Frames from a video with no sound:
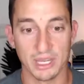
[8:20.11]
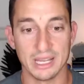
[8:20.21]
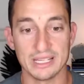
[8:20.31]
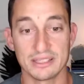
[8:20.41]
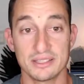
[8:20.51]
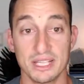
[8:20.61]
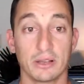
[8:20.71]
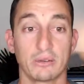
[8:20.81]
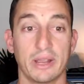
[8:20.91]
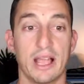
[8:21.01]
is stick
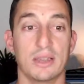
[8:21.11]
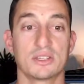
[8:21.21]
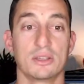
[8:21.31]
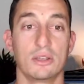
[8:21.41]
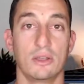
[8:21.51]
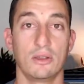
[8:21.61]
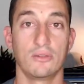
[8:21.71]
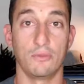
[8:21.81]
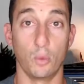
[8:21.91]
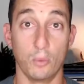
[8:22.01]
around
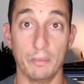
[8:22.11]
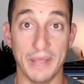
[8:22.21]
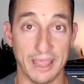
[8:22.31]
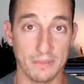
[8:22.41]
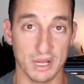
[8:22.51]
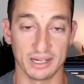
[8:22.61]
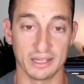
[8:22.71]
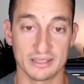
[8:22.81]
for bear markets.